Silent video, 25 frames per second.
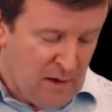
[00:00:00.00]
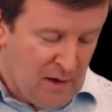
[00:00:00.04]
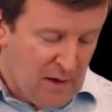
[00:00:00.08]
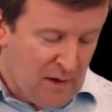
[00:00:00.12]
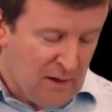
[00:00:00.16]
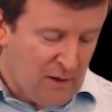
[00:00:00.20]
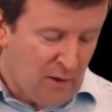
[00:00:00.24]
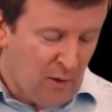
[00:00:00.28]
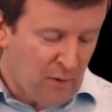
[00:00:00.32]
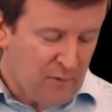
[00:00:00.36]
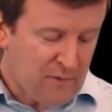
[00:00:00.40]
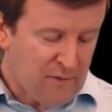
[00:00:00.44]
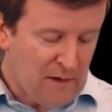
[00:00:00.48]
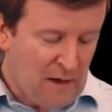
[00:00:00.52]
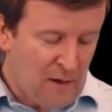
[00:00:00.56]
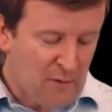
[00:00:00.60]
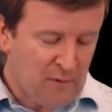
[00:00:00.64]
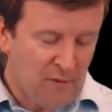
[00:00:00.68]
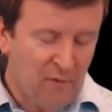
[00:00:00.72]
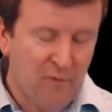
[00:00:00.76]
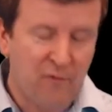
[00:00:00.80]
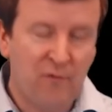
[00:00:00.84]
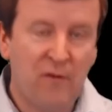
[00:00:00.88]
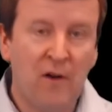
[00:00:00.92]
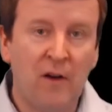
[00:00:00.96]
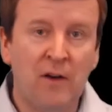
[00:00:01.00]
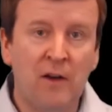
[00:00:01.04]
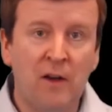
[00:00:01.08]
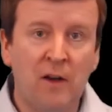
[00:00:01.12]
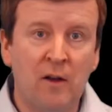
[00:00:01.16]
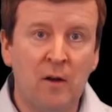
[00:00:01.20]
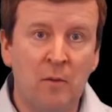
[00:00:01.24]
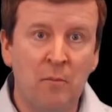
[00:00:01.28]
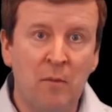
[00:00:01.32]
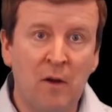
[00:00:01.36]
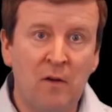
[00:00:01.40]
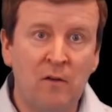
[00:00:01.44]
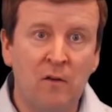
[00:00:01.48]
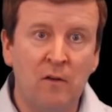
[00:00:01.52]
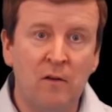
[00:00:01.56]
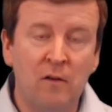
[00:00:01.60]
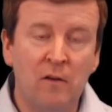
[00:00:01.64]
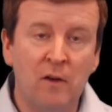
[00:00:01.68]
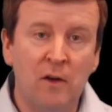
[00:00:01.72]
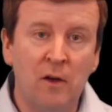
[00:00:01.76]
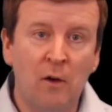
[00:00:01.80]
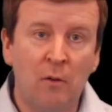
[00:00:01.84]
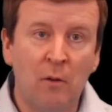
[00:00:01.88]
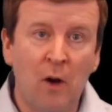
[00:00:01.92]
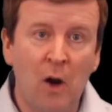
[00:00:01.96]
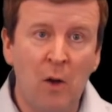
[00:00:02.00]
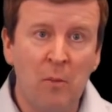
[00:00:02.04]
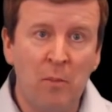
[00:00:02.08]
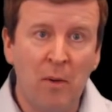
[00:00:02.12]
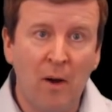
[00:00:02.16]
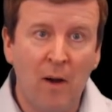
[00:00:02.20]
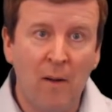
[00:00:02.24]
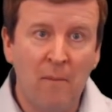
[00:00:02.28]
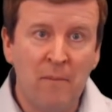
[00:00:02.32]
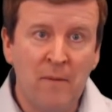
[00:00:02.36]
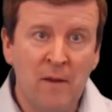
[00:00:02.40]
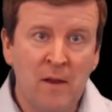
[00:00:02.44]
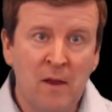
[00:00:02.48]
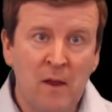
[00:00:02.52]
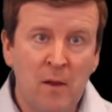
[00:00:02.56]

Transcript: It lost out on funding and a mission to Europa,